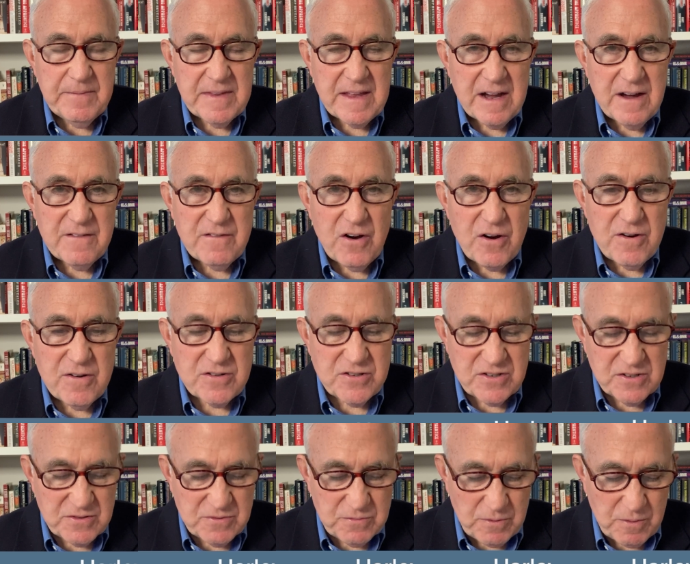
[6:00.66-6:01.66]
of
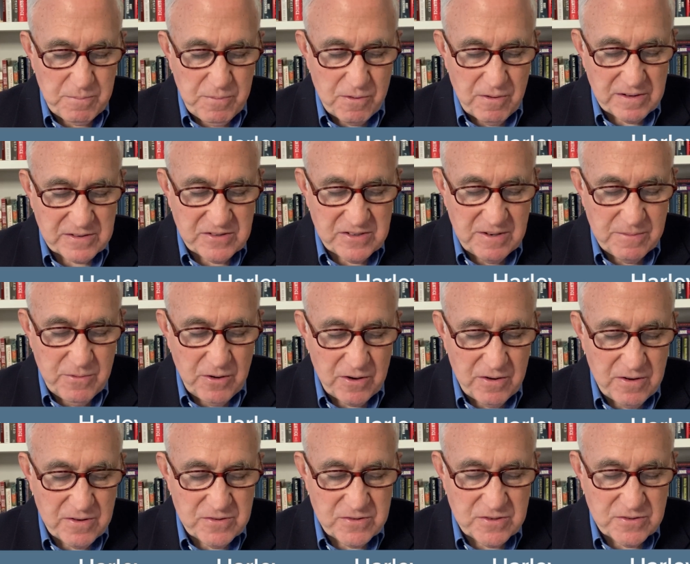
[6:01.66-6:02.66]
Hersh's report, Seymour
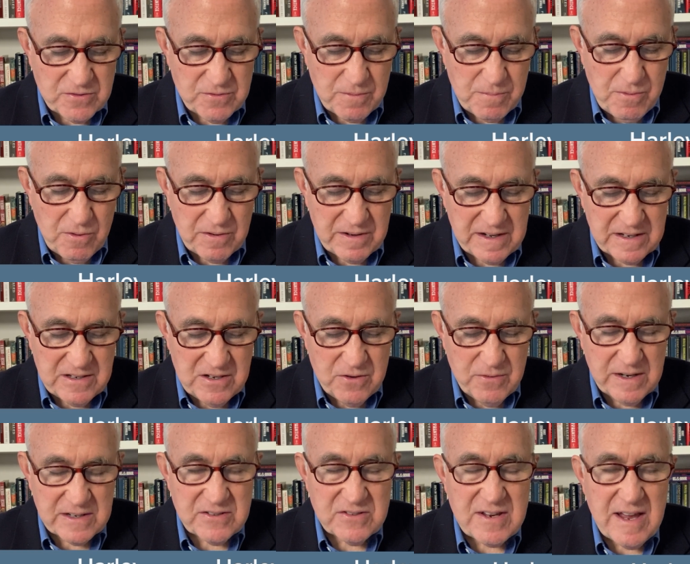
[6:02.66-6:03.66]
Hersh's report on
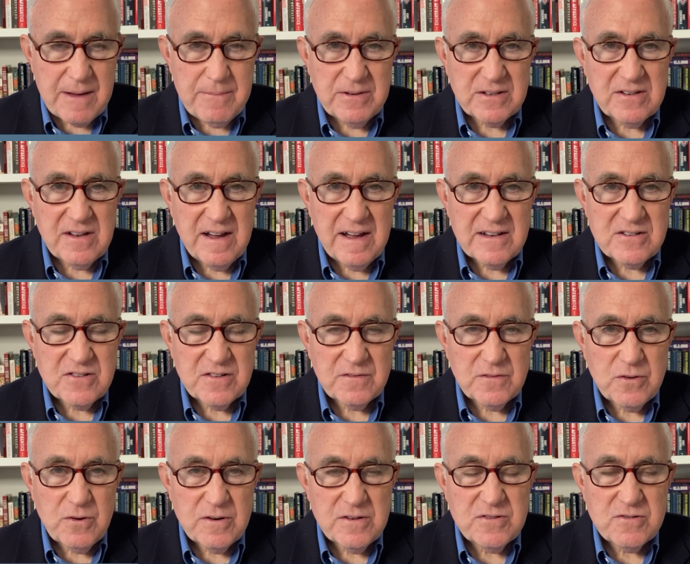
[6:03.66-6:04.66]
U.S. sabotage of
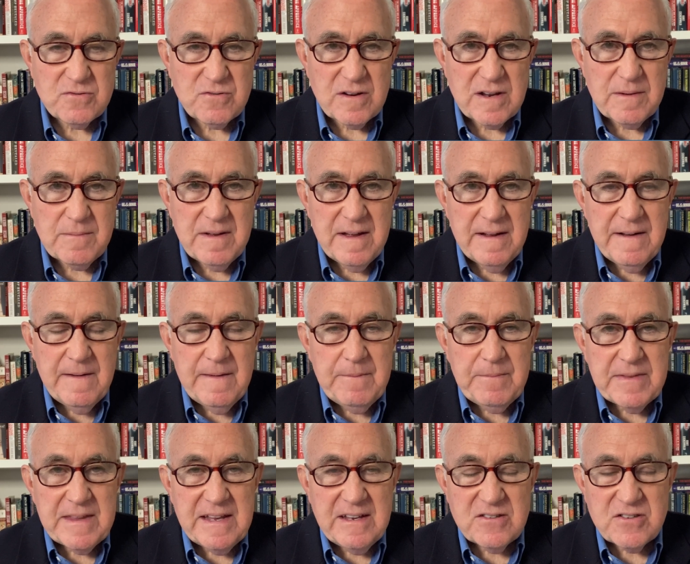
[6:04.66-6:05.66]
Nord Stream.
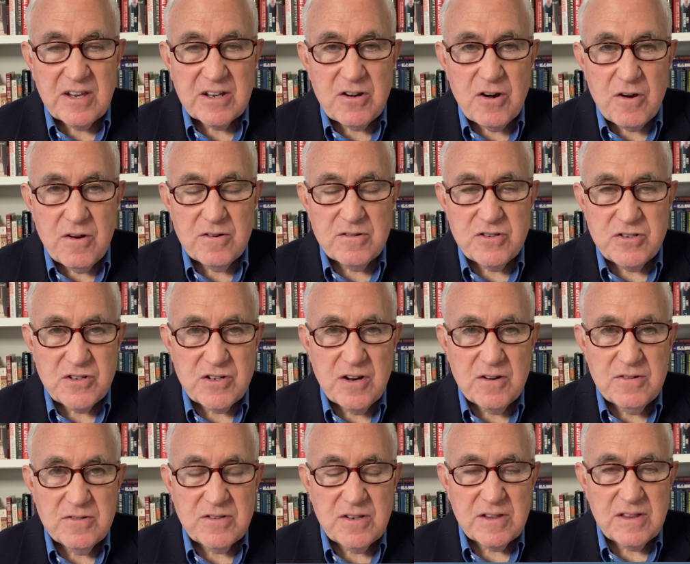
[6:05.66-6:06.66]
He said, Hersh
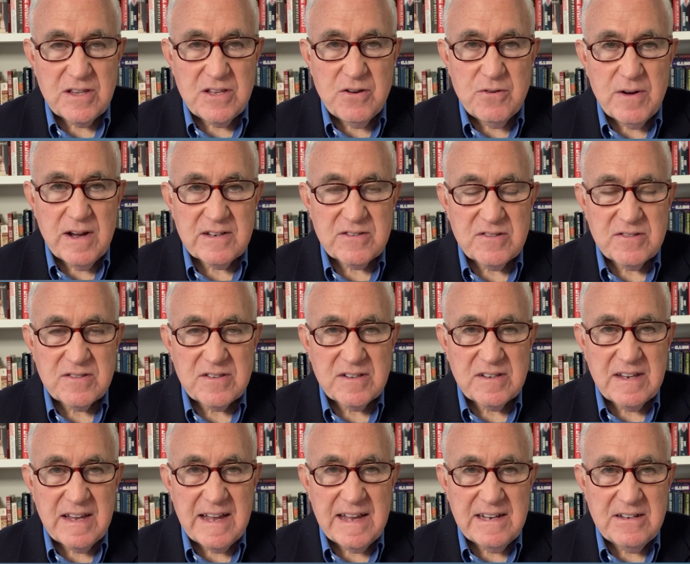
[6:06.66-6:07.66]
shows that the U.S. is
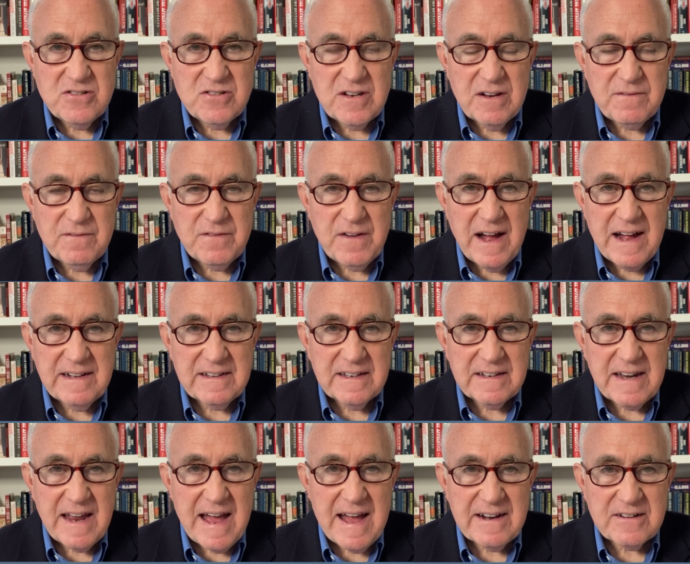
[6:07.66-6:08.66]
engaged in violent
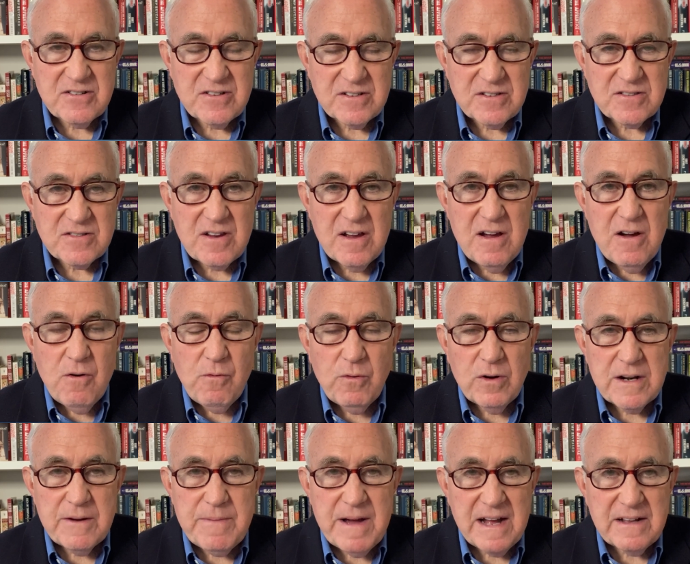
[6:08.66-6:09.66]
actions.
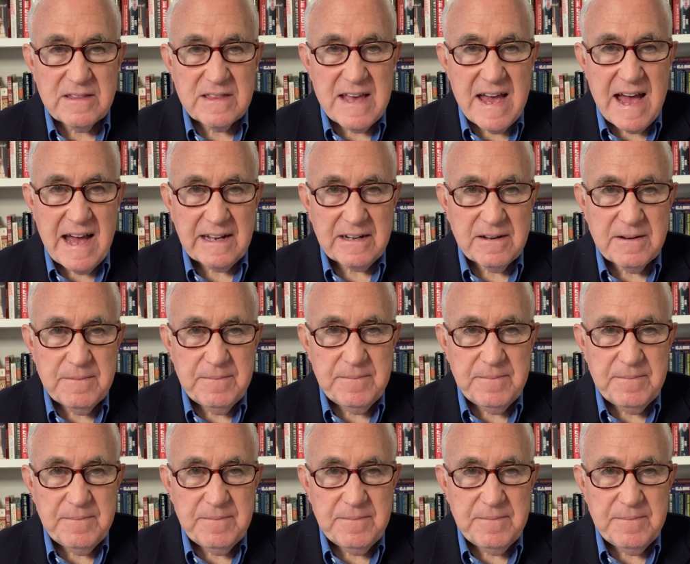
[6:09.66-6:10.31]
What about that?